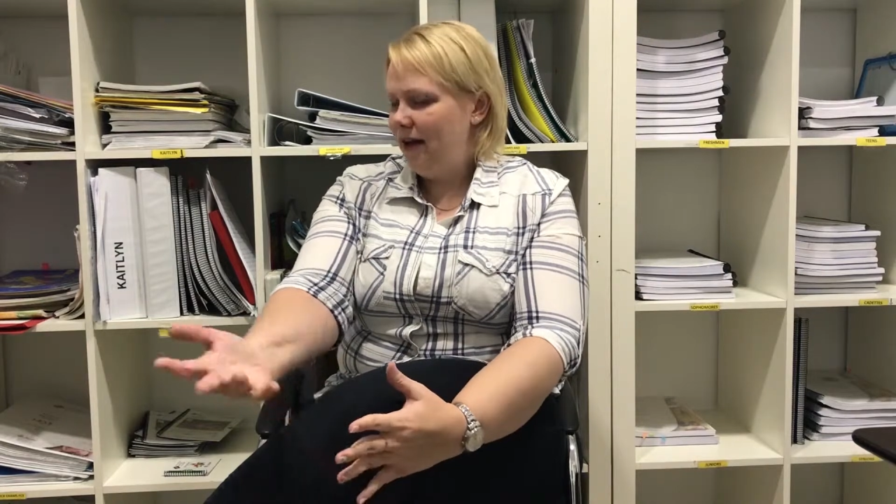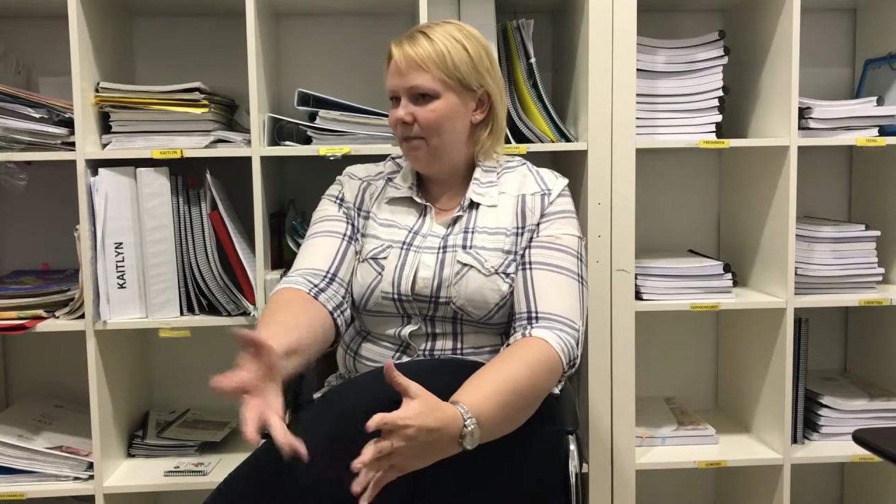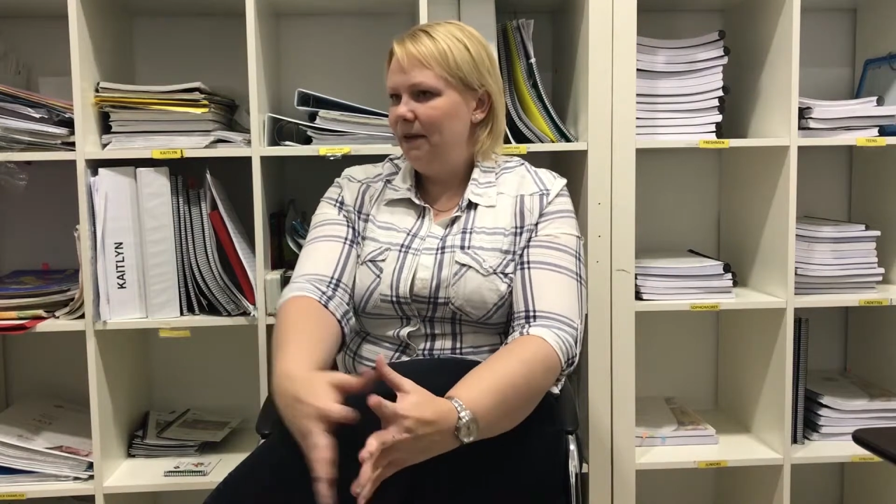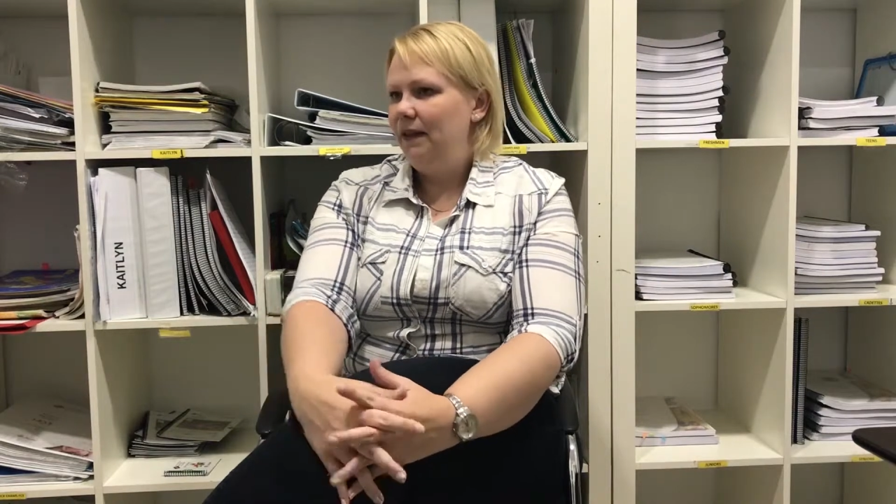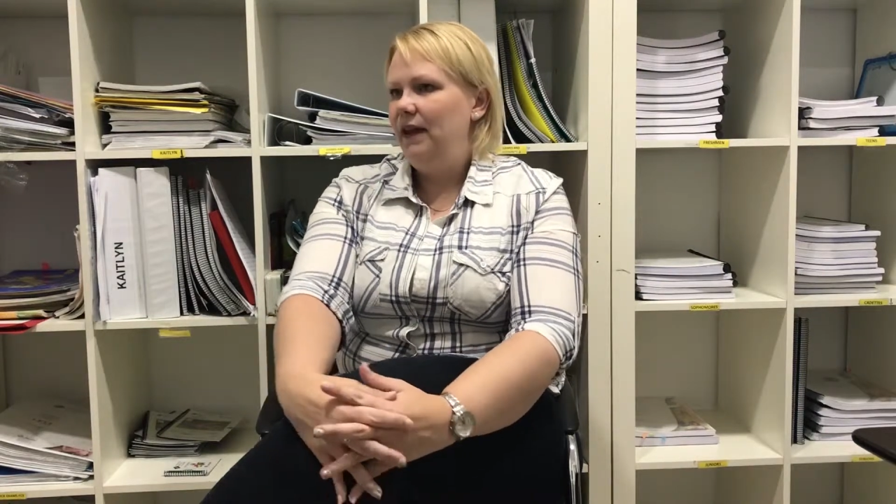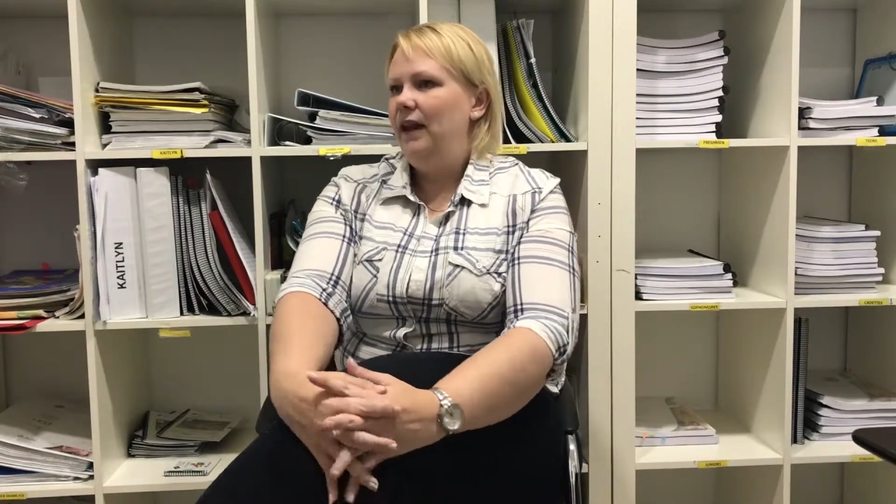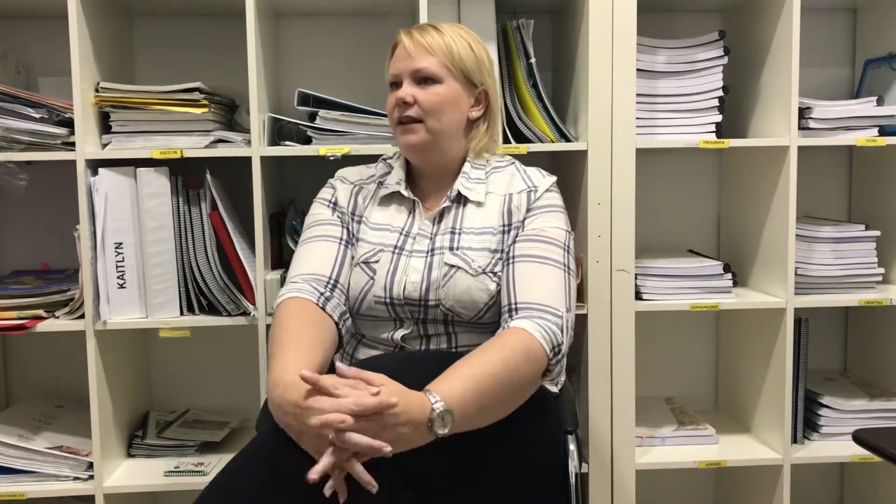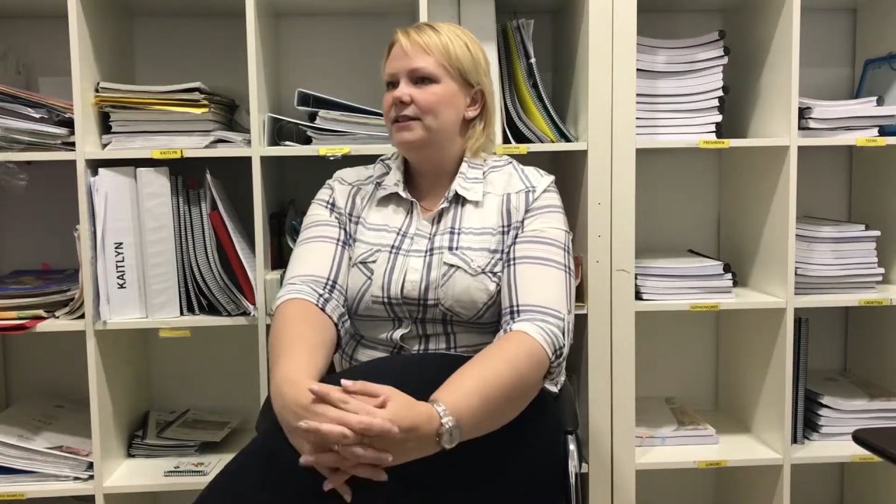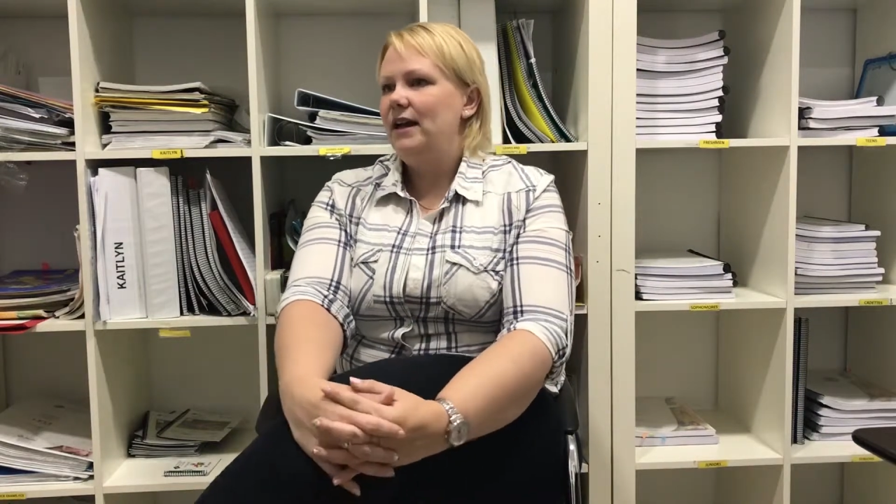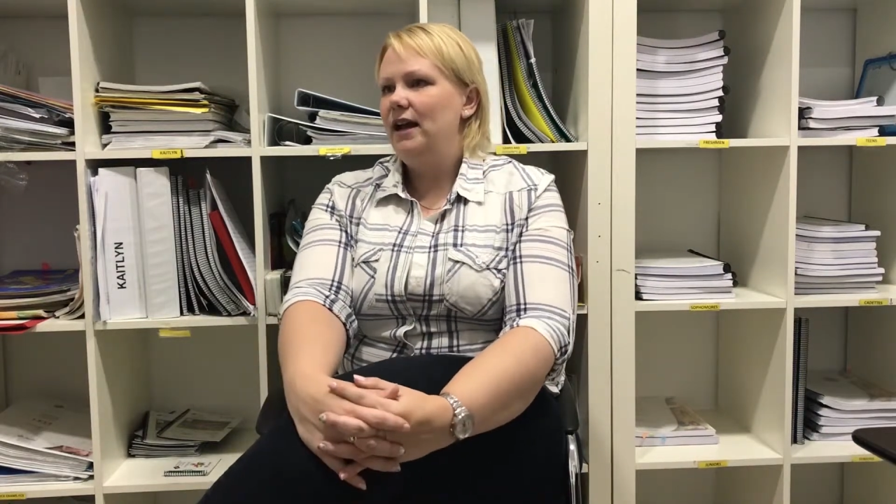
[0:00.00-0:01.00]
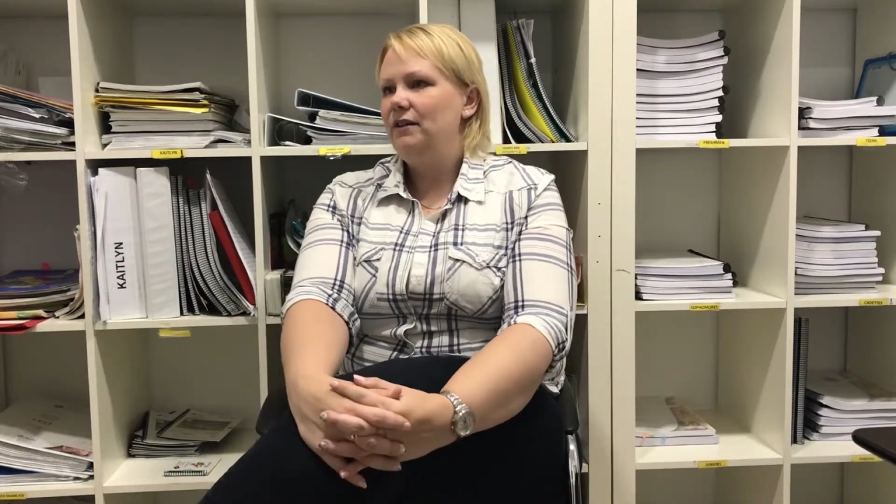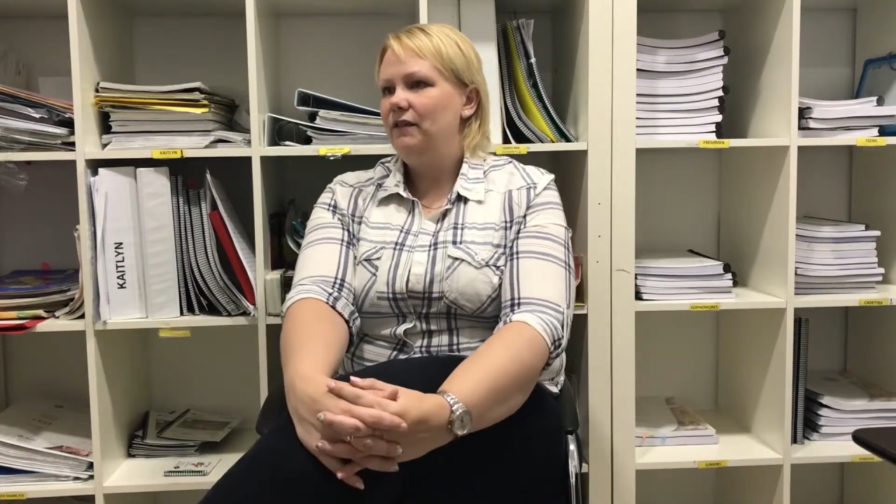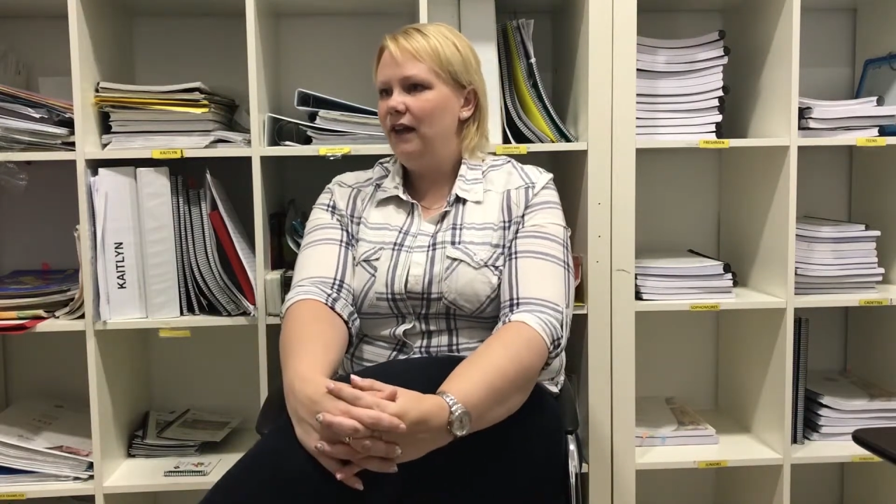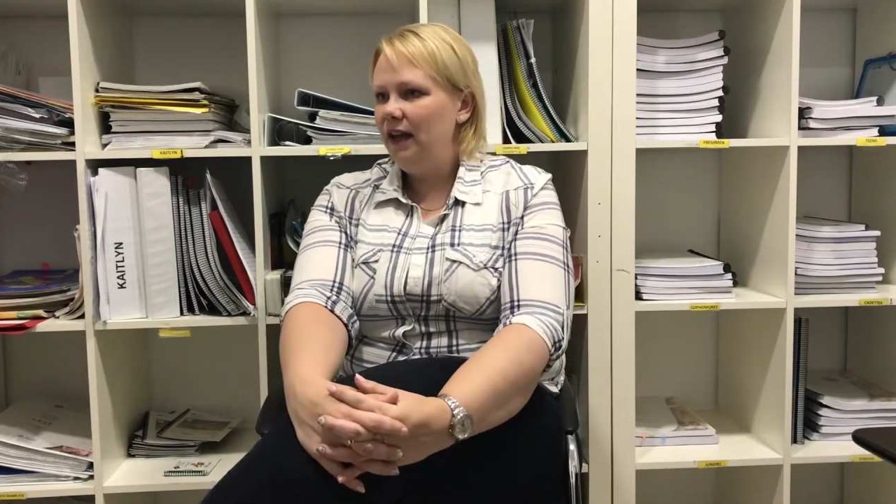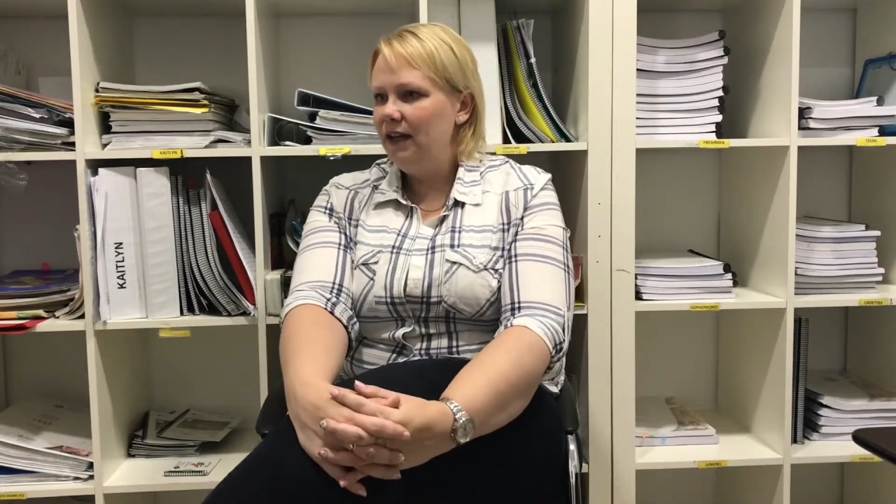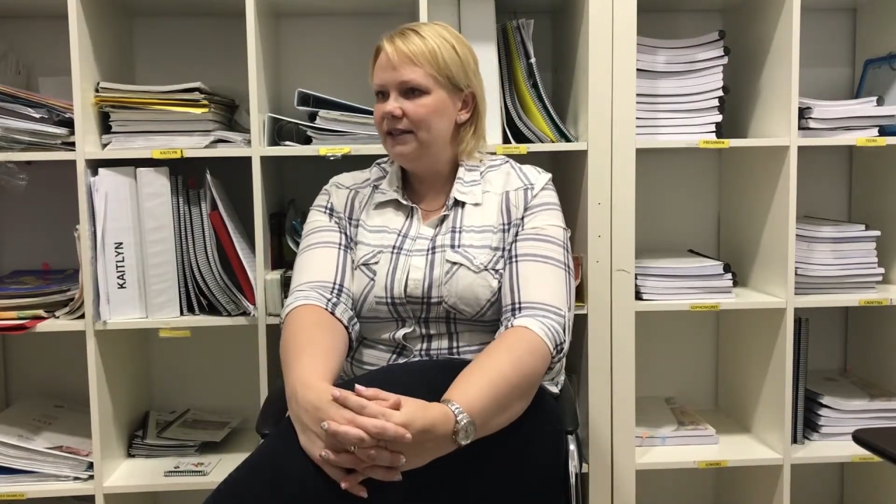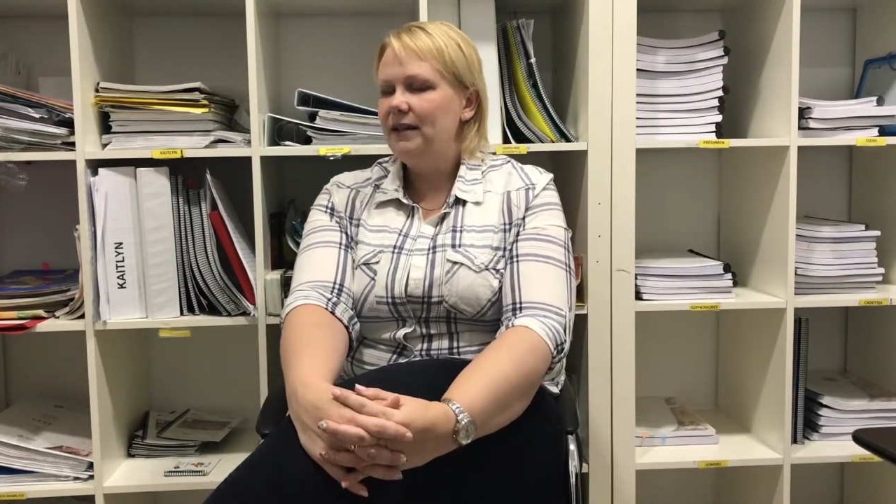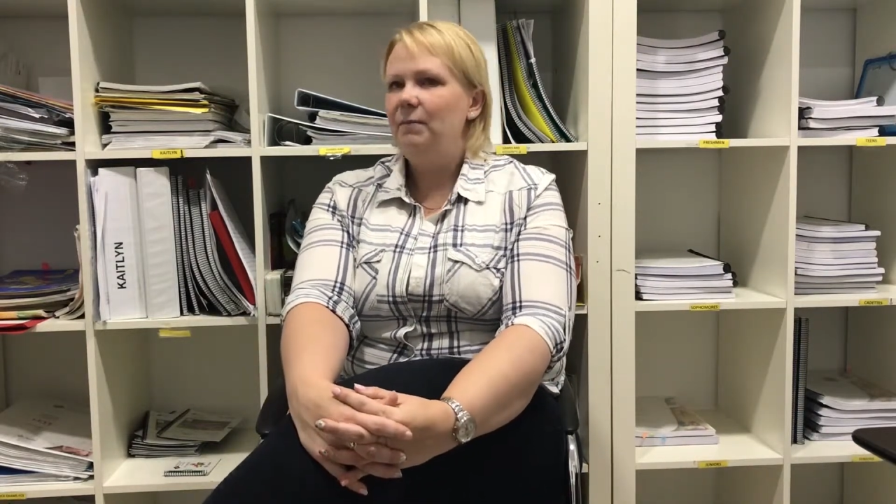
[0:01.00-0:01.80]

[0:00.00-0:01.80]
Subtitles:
empathy side of things,